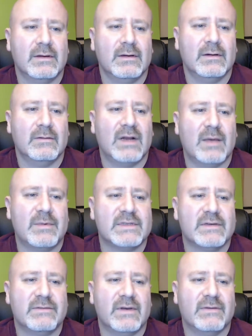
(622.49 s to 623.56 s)
What happens
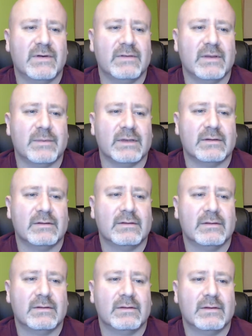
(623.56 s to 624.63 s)
if I flip it?
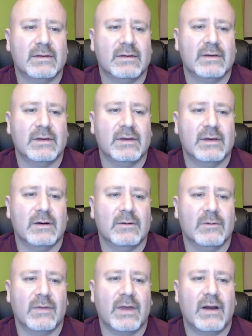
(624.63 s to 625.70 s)

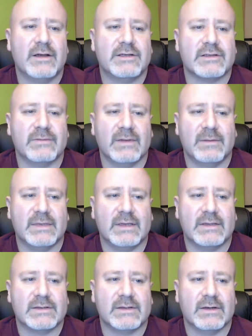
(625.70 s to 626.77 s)
Well, there I just flipped it,
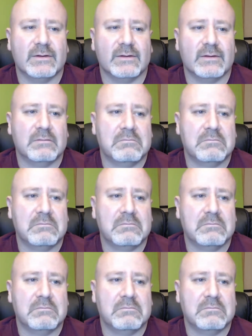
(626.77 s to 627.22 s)
so